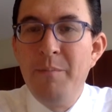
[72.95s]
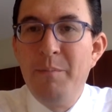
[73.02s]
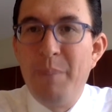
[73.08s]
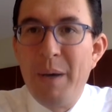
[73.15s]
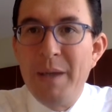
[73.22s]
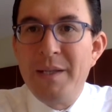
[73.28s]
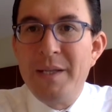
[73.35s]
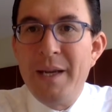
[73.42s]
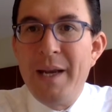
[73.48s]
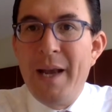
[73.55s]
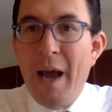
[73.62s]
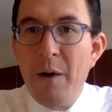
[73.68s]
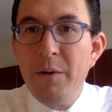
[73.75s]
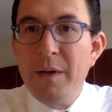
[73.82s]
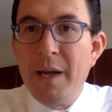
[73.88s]
But
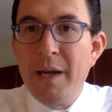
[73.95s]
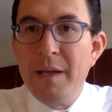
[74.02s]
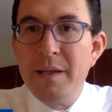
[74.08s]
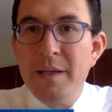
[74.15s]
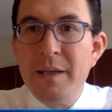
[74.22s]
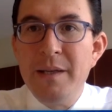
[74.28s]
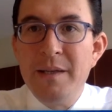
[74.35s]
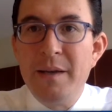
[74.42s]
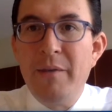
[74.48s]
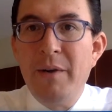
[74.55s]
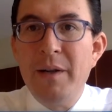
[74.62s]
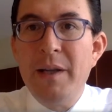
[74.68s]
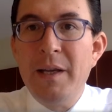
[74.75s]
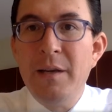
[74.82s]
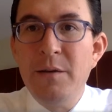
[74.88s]
nowadays, in
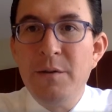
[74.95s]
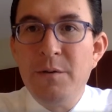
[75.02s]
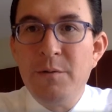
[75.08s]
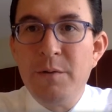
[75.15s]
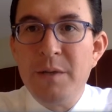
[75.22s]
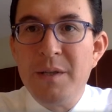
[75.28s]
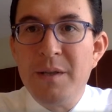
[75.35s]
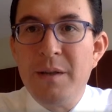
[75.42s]
several industries,